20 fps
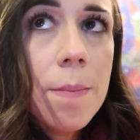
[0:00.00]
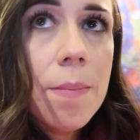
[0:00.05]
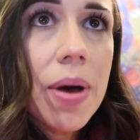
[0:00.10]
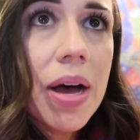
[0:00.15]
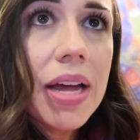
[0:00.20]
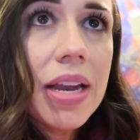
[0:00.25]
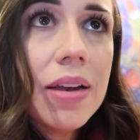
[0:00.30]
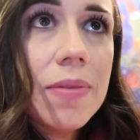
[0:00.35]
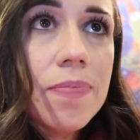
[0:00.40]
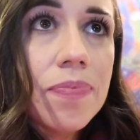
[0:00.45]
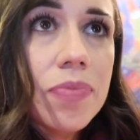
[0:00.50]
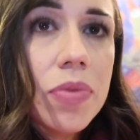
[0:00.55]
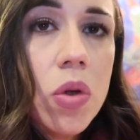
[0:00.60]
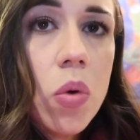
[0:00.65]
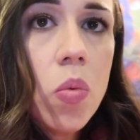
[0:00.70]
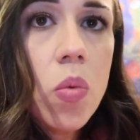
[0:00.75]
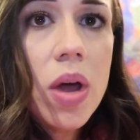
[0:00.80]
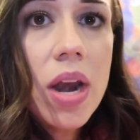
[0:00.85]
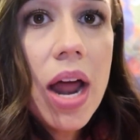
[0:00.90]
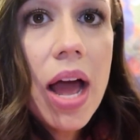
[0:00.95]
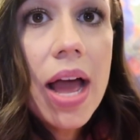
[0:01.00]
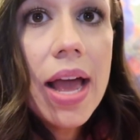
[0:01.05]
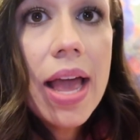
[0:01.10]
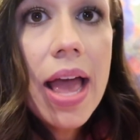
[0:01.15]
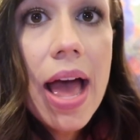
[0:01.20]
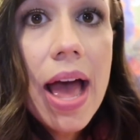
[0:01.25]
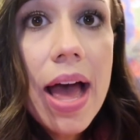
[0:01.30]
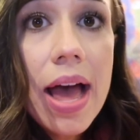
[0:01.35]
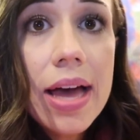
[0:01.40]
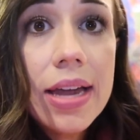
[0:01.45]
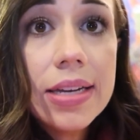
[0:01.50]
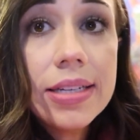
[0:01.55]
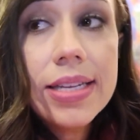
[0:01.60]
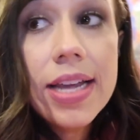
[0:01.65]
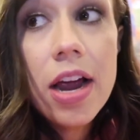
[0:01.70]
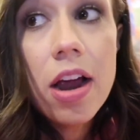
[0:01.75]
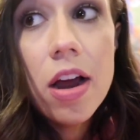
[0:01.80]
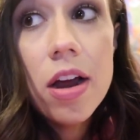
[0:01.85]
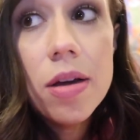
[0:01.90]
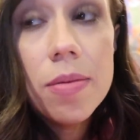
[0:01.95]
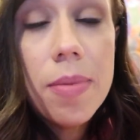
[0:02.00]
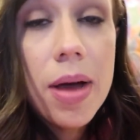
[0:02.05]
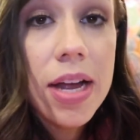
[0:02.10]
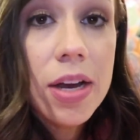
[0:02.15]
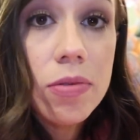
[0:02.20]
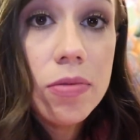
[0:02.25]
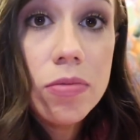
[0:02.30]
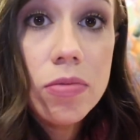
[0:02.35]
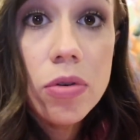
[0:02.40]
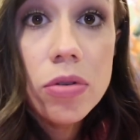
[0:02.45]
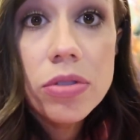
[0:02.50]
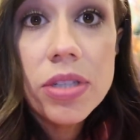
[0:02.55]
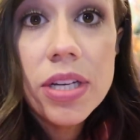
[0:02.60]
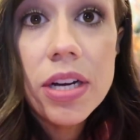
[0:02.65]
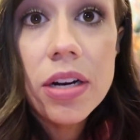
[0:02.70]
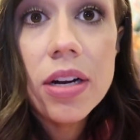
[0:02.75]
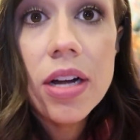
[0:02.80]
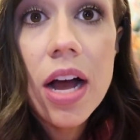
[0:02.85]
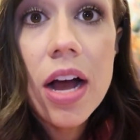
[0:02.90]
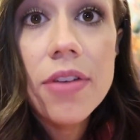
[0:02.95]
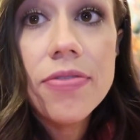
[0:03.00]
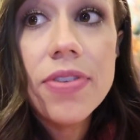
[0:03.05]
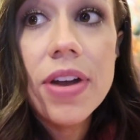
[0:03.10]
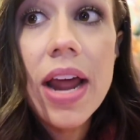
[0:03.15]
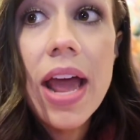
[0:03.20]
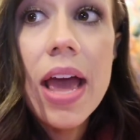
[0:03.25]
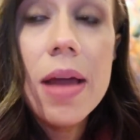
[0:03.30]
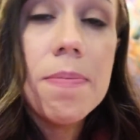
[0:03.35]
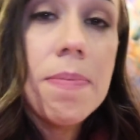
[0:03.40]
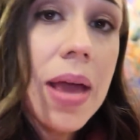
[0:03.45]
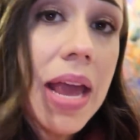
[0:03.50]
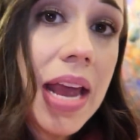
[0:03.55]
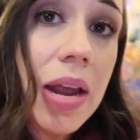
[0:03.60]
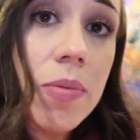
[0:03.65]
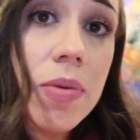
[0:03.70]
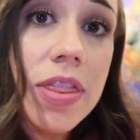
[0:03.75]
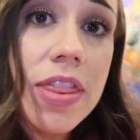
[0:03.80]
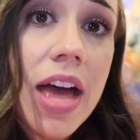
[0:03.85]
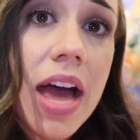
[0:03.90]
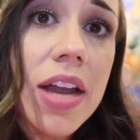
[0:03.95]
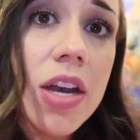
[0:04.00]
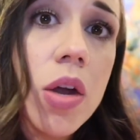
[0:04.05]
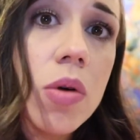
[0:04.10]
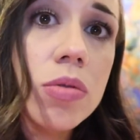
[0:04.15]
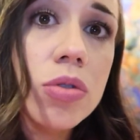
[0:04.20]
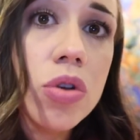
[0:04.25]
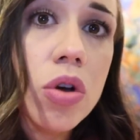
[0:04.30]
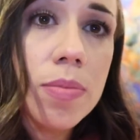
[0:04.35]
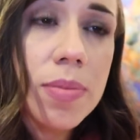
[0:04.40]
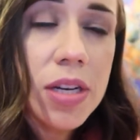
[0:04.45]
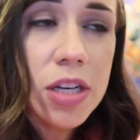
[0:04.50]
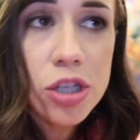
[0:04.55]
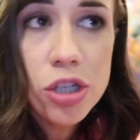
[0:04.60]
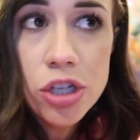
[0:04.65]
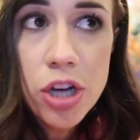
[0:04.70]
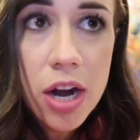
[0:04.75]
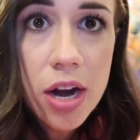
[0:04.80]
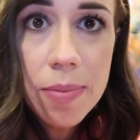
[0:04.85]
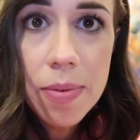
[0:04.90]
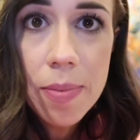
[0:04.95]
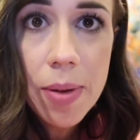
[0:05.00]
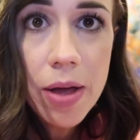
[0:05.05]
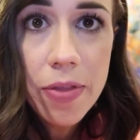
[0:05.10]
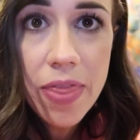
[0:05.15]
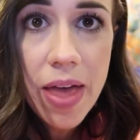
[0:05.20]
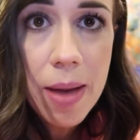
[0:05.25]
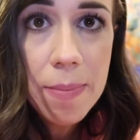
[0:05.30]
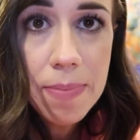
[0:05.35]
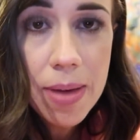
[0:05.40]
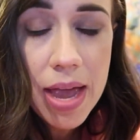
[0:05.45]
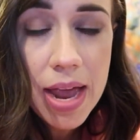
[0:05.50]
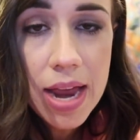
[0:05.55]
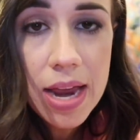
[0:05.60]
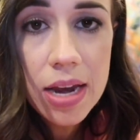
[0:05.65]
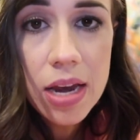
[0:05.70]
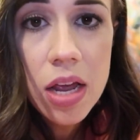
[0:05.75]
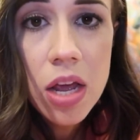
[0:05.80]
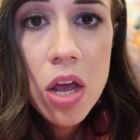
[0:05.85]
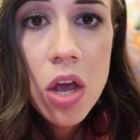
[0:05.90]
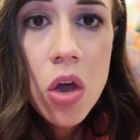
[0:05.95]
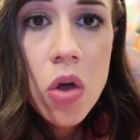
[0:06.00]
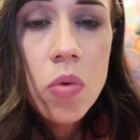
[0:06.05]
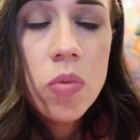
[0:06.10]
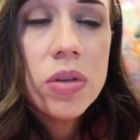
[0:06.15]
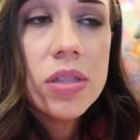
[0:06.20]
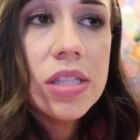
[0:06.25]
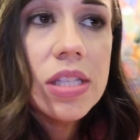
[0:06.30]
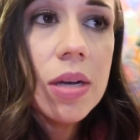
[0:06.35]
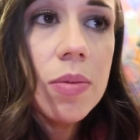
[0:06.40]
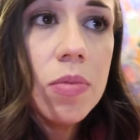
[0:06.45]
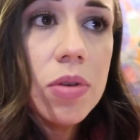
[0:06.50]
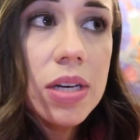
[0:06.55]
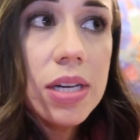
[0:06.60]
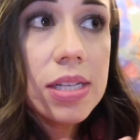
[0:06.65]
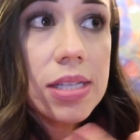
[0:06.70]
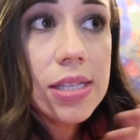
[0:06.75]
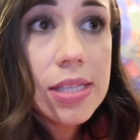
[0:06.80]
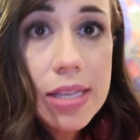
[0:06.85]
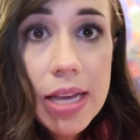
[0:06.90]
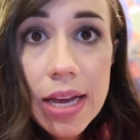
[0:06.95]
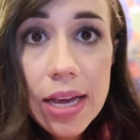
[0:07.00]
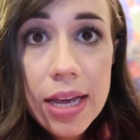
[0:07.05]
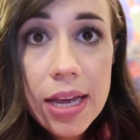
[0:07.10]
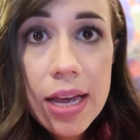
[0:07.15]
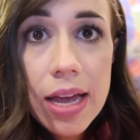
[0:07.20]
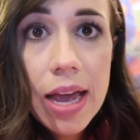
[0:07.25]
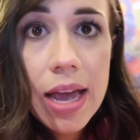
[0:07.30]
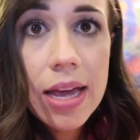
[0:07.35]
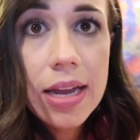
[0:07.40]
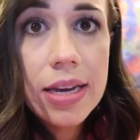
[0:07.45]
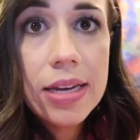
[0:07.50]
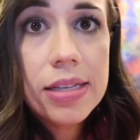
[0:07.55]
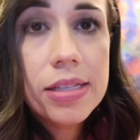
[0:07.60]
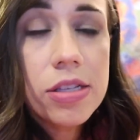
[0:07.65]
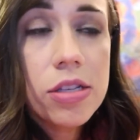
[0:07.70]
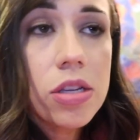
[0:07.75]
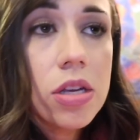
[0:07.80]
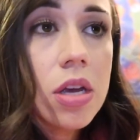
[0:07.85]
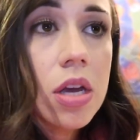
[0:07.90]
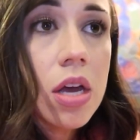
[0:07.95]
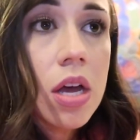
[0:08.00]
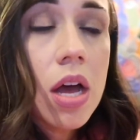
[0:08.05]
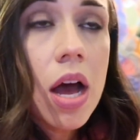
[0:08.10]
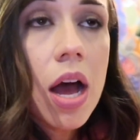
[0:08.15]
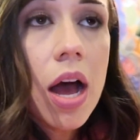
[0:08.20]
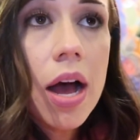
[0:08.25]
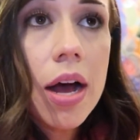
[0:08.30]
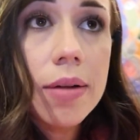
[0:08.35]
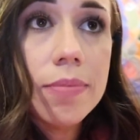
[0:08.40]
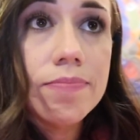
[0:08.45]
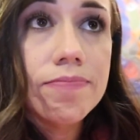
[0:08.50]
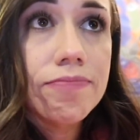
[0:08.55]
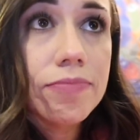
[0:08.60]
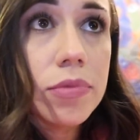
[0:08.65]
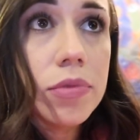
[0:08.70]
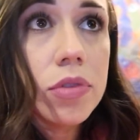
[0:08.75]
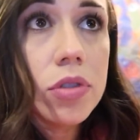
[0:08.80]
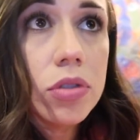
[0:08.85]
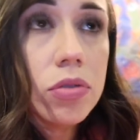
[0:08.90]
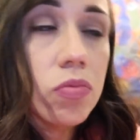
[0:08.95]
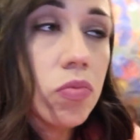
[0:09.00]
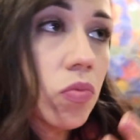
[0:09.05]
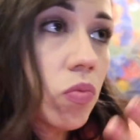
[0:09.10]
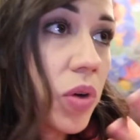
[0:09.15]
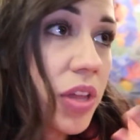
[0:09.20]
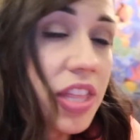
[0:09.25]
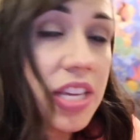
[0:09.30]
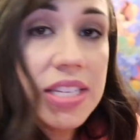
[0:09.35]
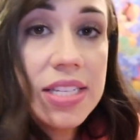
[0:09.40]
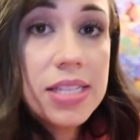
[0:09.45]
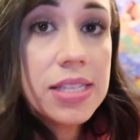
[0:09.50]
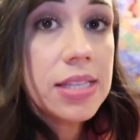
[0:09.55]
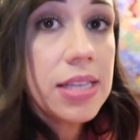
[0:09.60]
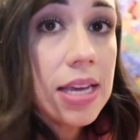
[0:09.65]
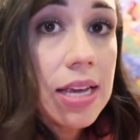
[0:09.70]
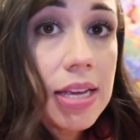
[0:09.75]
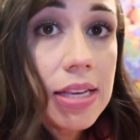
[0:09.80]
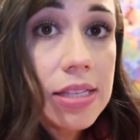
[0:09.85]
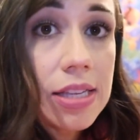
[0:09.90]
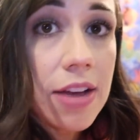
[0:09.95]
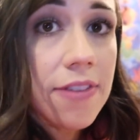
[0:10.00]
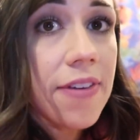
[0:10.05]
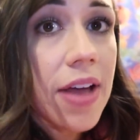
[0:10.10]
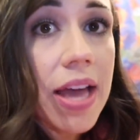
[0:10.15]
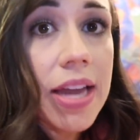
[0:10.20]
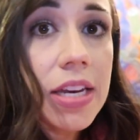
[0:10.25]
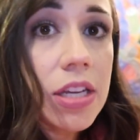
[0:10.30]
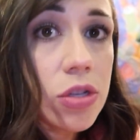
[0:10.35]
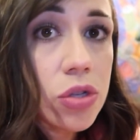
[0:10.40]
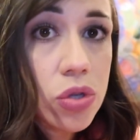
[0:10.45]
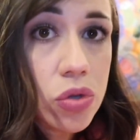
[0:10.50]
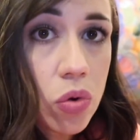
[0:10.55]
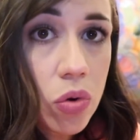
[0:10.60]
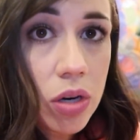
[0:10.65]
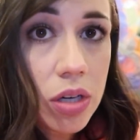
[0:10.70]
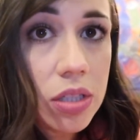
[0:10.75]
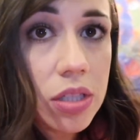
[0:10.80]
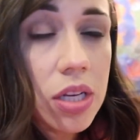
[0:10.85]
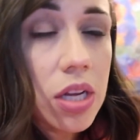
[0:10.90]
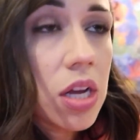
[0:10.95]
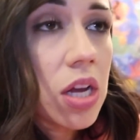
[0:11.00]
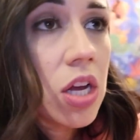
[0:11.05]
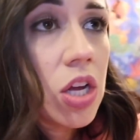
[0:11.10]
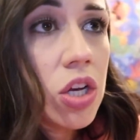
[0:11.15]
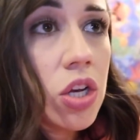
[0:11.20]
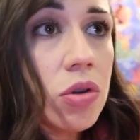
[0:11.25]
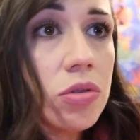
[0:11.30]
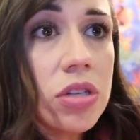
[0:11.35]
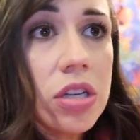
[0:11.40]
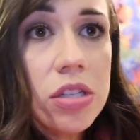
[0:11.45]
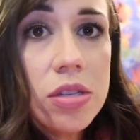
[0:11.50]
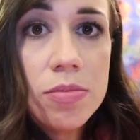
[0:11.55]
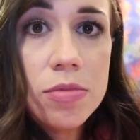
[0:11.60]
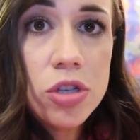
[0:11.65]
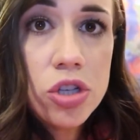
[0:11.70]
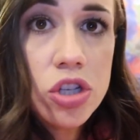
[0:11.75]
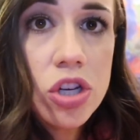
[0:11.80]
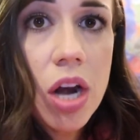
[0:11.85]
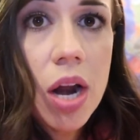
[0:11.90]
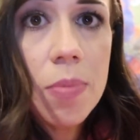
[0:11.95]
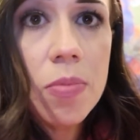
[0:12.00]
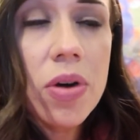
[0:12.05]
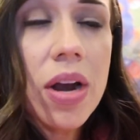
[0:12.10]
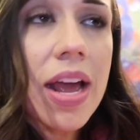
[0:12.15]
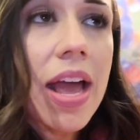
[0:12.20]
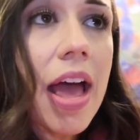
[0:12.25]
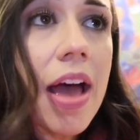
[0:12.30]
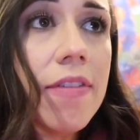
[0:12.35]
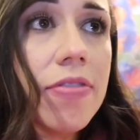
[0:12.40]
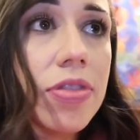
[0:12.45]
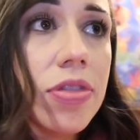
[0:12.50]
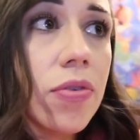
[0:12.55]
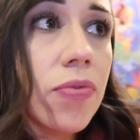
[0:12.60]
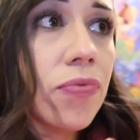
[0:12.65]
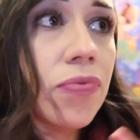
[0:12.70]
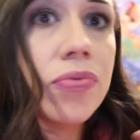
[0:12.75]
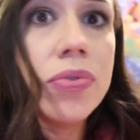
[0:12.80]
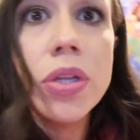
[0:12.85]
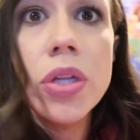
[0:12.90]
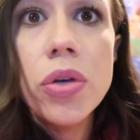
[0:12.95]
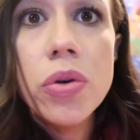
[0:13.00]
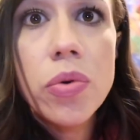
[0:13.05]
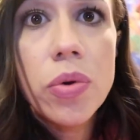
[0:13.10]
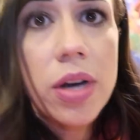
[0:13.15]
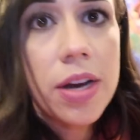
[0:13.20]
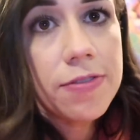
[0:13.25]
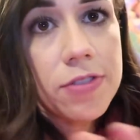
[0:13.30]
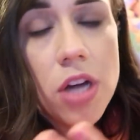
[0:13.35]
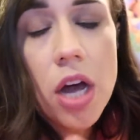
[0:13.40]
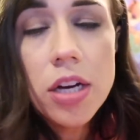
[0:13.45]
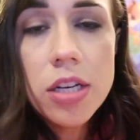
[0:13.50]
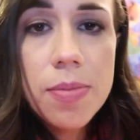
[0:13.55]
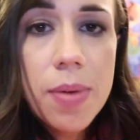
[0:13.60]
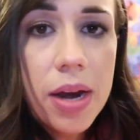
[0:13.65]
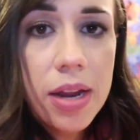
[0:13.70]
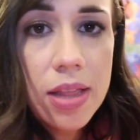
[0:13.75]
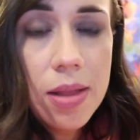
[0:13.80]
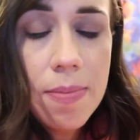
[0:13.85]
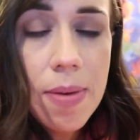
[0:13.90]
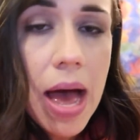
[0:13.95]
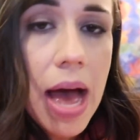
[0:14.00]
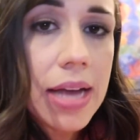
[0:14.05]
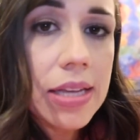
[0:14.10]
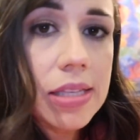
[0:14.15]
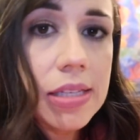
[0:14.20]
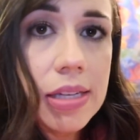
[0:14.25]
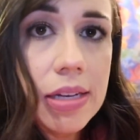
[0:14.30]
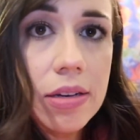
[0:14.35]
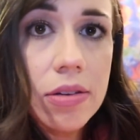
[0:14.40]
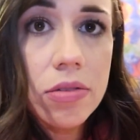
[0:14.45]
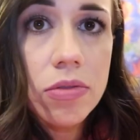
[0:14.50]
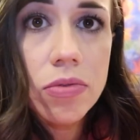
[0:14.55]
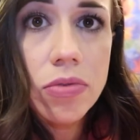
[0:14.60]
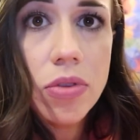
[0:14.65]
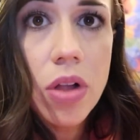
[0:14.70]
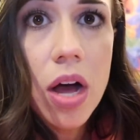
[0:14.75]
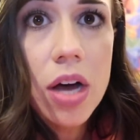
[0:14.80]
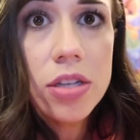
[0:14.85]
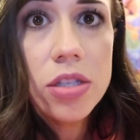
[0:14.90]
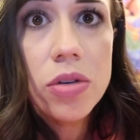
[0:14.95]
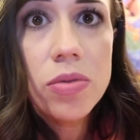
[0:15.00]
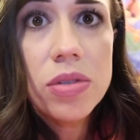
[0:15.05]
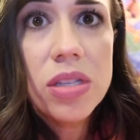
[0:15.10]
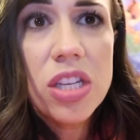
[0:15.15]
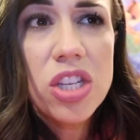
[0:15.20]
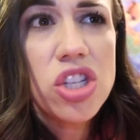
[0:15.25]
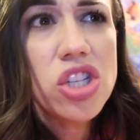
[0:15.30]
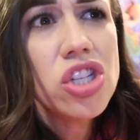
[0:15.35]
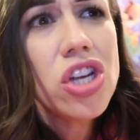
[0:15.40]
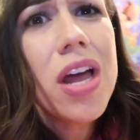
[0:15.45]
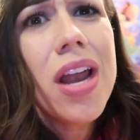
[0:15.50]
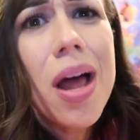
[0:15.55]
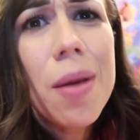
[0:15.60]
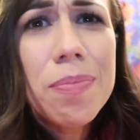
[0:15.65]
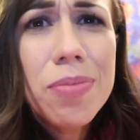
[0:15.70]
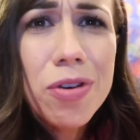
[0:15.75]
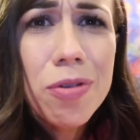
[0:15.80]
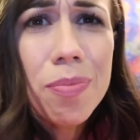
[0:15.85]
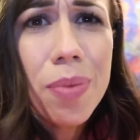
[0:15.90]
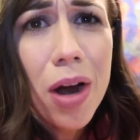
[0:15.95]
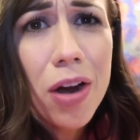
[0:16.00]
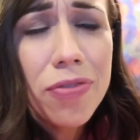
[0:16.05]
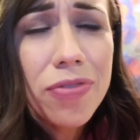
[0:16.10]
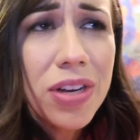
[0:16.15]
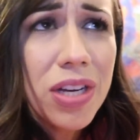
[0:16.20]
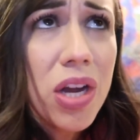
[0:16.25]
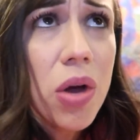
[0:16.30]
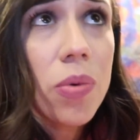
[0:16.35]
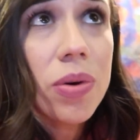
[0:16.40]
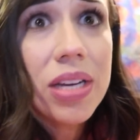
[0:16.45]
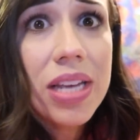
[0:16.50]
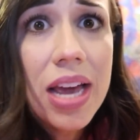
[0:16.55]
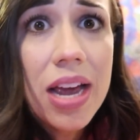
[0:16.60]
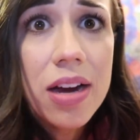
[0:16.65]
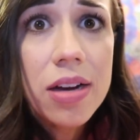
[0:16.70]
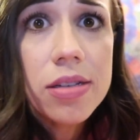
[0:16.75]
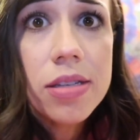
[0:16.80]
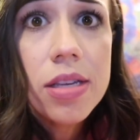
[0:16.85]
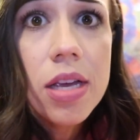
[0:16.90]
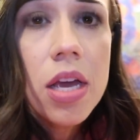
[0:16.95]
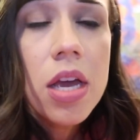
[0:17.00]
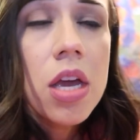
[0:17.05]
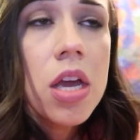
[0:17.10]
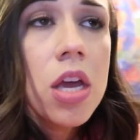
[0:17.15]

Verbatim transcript: But when I had a tear in my rotator cuff and I had pain with that, no one told me to shut up about that pain. When someone is sick and is um, with a disease of any sort, no one tells them to shut up. When I had the flu, and I've talked about it in the past in vlogs, no one says, shut up, you're barfing, no one cares.